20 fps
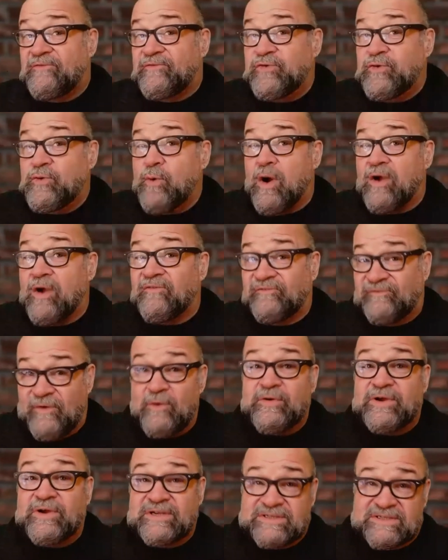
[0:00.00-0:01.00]
you are
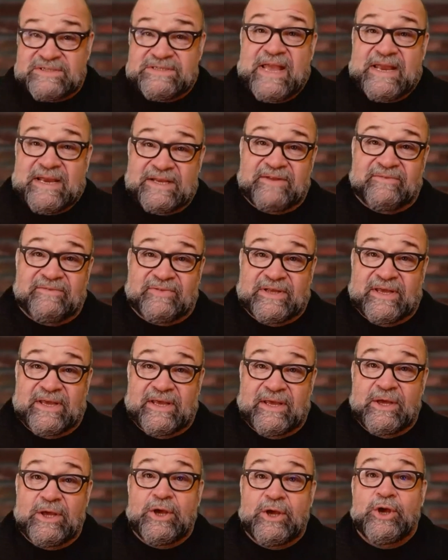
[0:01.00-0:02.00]
focused
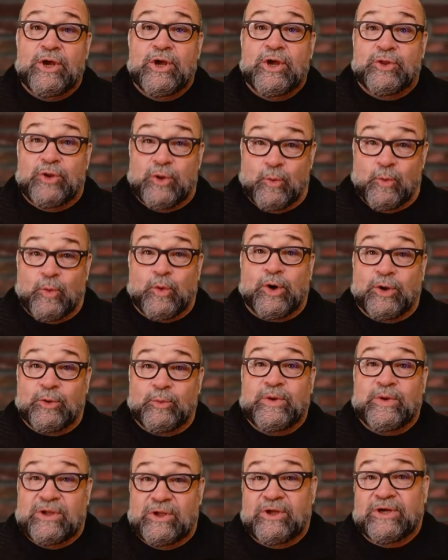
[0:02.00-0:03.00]
negatively, the world
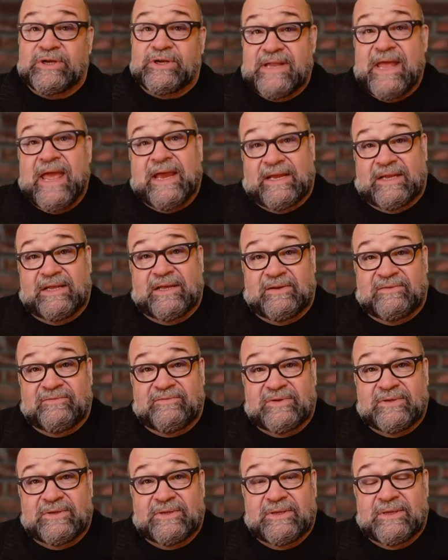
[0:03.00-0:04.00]
will look
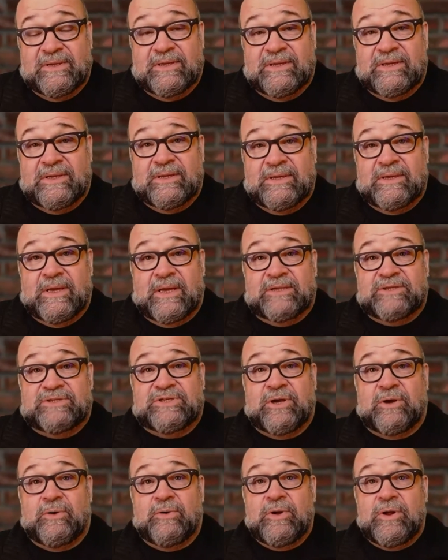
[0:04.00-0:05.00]
negative. And
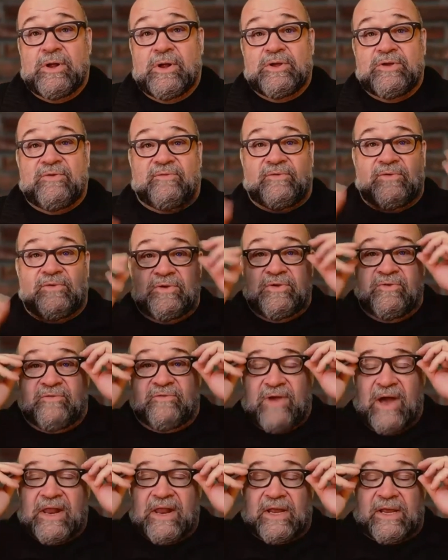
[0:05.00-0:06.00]
so you've
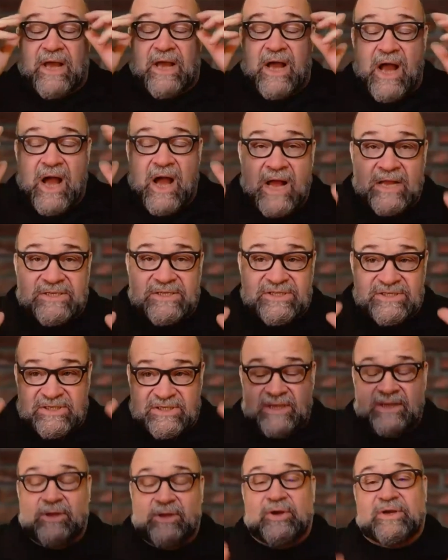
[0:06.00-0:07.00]
got to
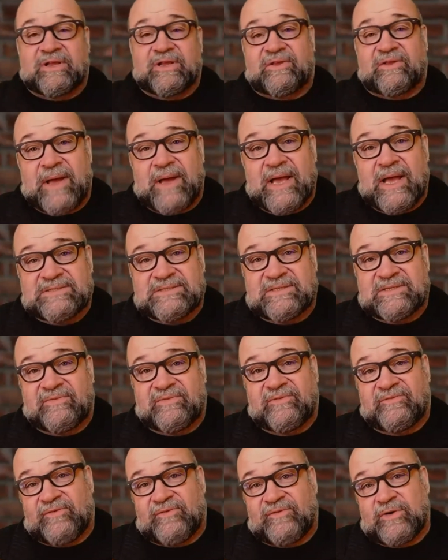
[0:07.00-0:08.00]
consciously look at the positive
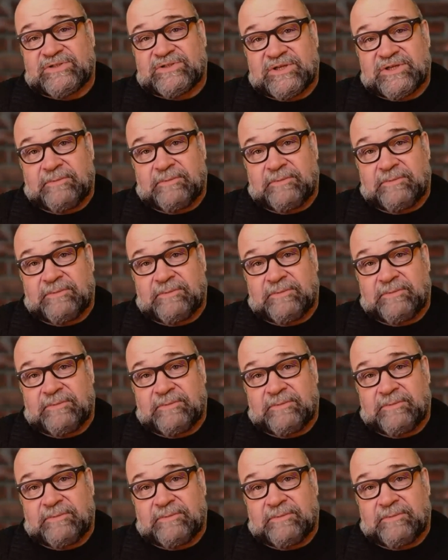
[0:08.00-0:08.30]
and focus on the